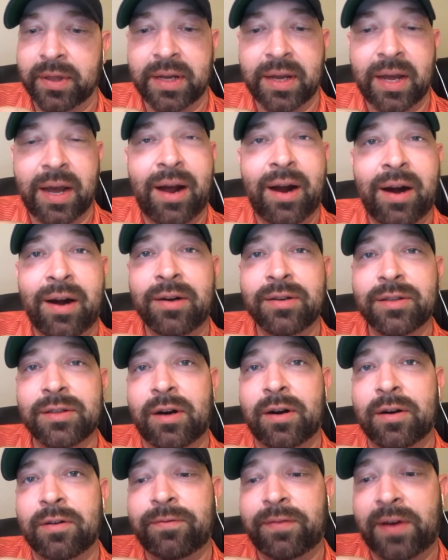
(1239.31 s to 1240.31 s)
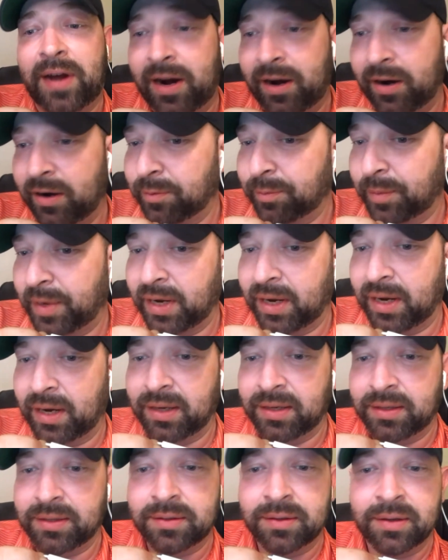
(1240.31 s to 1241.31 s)
The irons are firing, man.
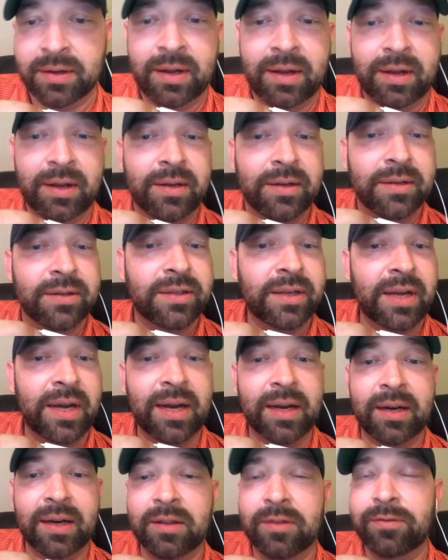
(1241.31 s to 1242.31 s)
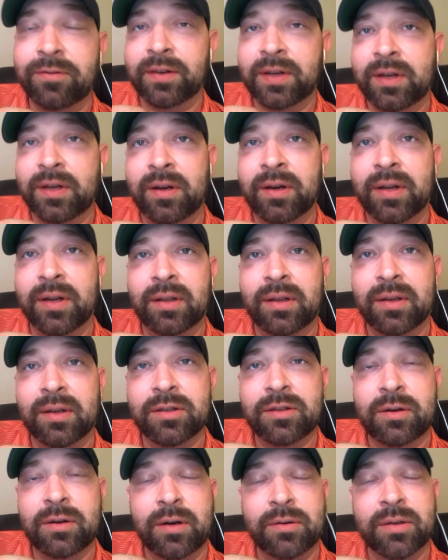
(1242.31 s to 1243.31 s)
He's second in the field in
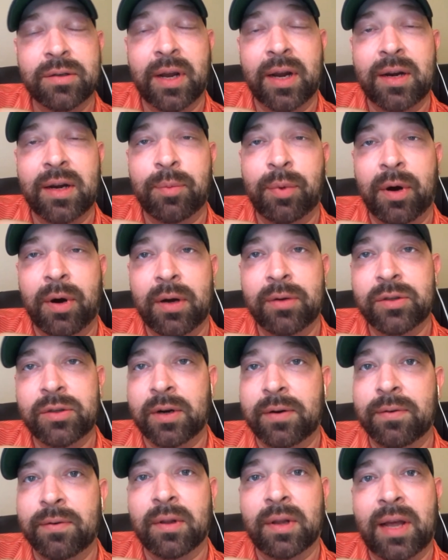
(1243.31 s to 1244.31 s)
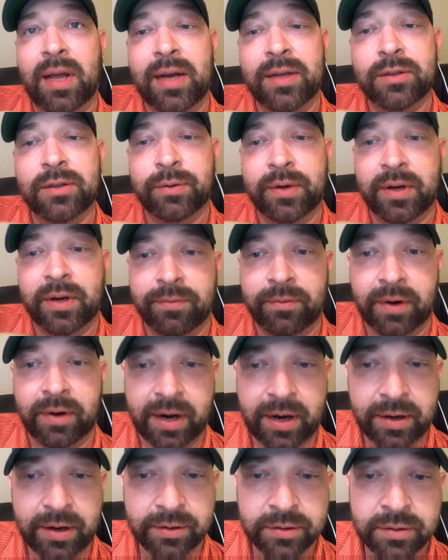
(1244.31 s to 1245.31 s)
strokes gained approach over the last 12
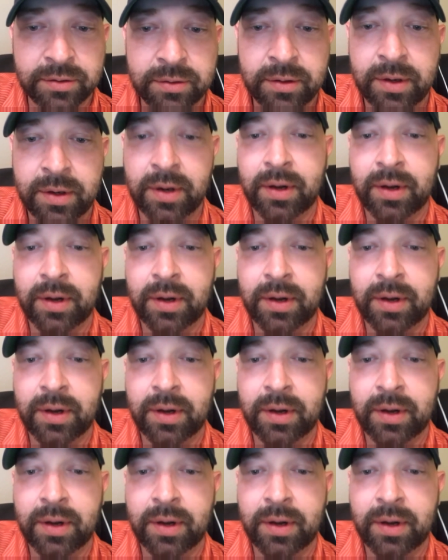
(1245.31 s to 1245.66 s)
rounds.